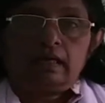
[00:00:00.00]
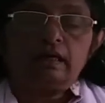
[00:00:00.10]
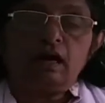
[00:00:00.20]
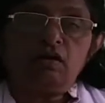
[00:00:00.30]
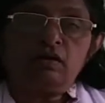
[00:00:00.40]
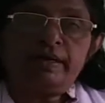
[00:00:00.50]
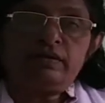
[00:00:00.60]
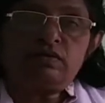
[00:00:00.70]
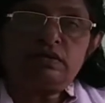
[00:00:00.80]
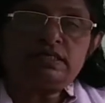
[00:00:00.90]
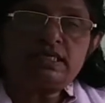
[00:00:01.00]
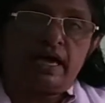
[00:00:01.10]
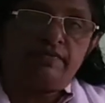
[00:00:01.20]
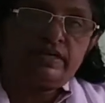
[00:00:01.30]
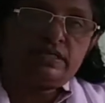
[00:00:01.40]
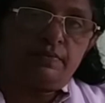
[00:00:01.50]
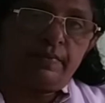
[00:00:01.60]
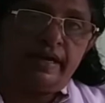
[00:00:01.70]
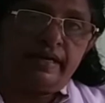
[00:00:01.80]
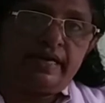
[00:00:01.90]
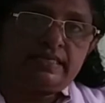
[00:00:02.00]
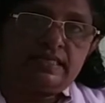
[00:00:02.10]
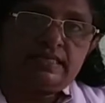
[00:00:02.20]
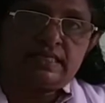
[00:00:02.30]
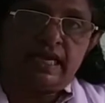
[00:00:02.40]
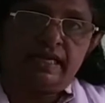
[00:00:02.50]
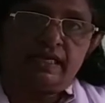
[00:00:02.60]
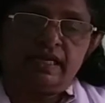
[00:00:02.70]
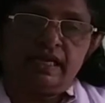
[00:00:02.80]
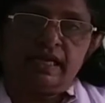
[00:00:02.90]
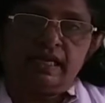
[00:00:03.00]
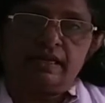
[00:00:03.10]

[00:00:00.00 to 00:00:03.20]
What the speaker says: government is having ideas inside the